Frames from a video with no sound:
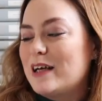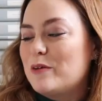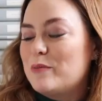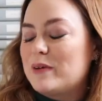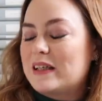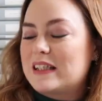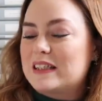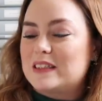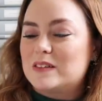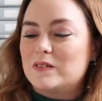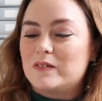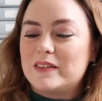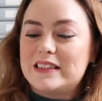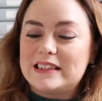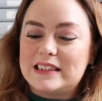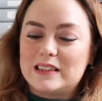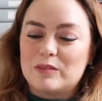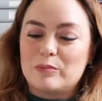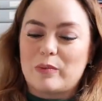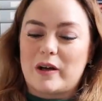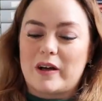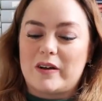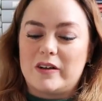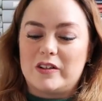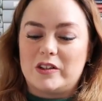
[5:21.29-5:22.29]
because
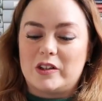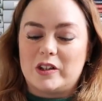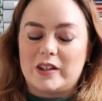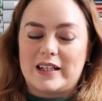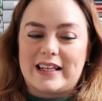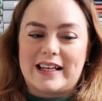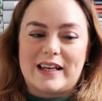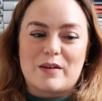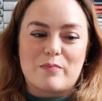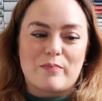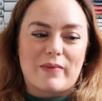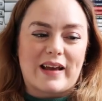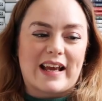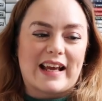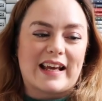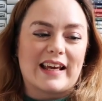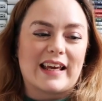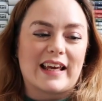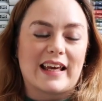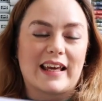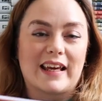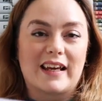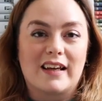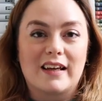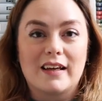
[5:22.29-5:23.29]
reading poetry and
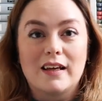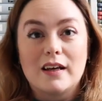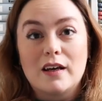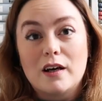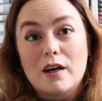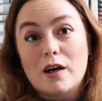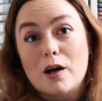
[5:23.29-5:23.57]
baking